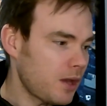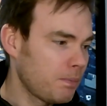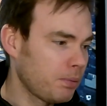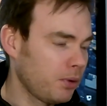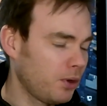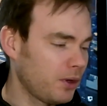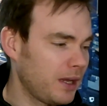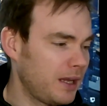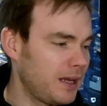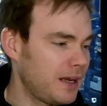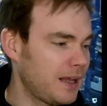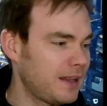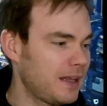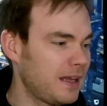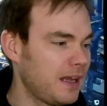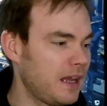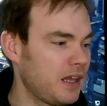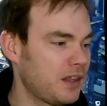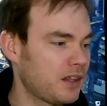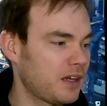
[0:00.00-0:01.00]
Plug in
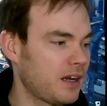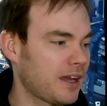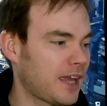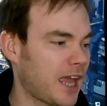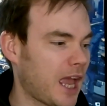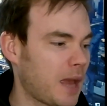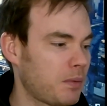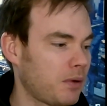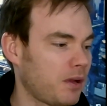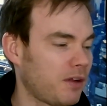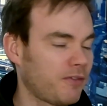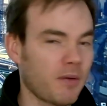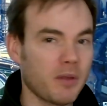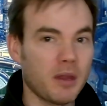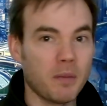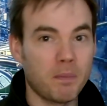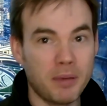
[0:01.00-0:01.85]
the Ethernet cable from the